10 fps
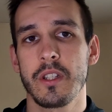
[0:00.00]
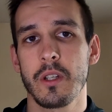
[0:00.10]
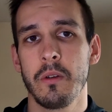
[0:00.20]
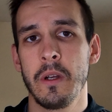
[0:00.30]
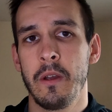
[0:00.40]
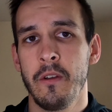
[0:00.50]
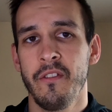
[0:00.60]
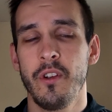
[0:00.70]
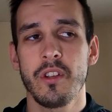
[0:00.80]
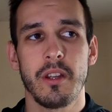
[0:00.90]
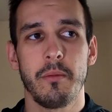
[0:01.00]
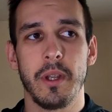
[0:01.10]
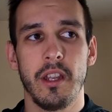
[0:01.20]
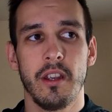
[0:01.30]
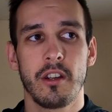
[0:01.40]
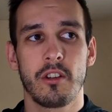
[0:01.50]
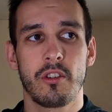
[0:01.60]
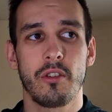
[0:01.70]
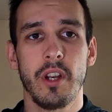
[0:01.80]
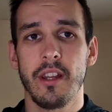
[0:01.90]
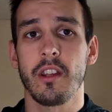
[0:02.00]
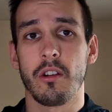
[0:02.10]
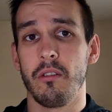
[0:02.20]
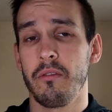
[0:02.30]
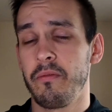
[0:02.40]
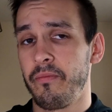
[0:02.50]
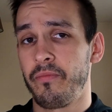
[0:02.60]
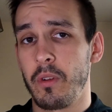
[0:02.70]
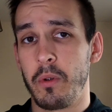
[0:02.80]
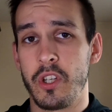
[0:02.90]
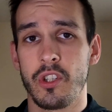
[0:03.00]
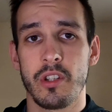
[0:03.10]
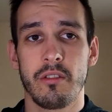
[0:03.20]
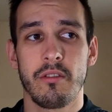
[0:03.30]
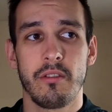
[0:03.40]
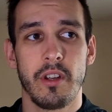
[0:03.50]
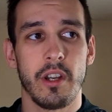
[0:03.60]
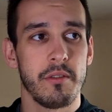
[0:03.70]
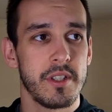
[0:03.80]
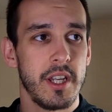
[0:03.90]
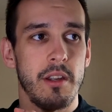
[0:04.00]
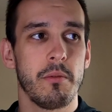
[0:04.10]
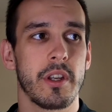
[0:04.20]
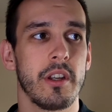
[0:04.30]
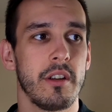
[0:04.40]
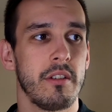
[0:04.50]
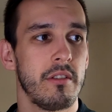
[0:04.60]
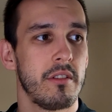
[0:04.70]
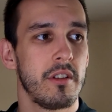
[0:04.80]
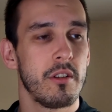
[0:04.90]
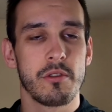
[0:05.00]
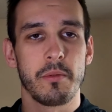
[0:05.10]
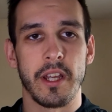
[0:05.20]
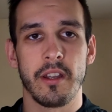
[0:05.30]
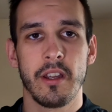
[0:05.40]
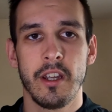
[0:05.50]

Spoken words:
So firstly, we create the goal, which, you know, say you want to lose weight,